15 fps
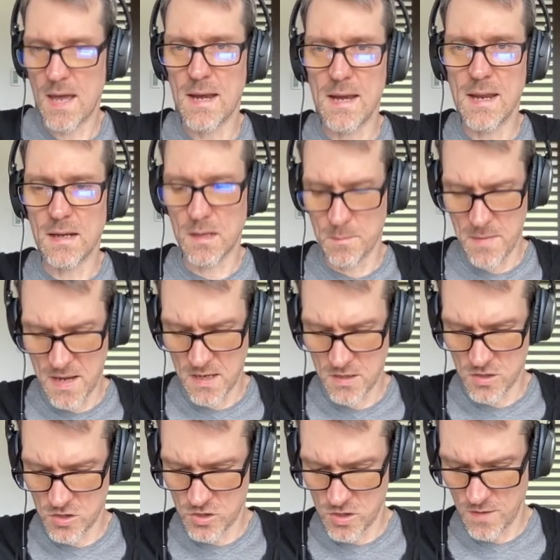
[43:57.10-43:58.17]
and hit
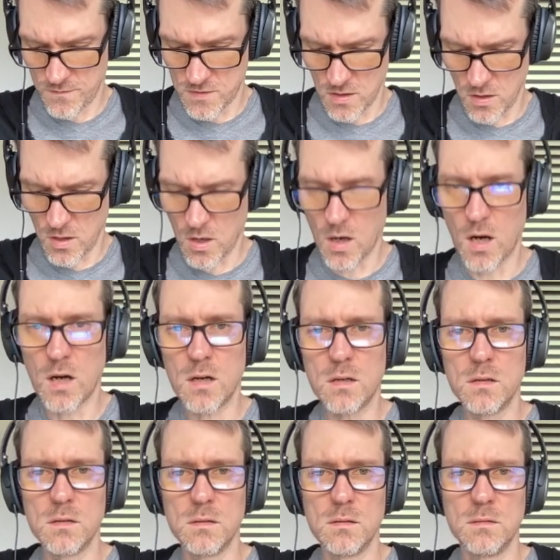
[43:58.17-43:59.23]
Command Shift
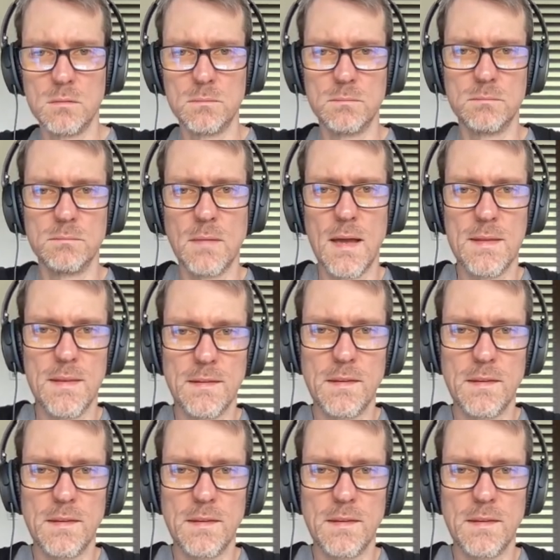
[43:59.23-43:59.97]
R. And this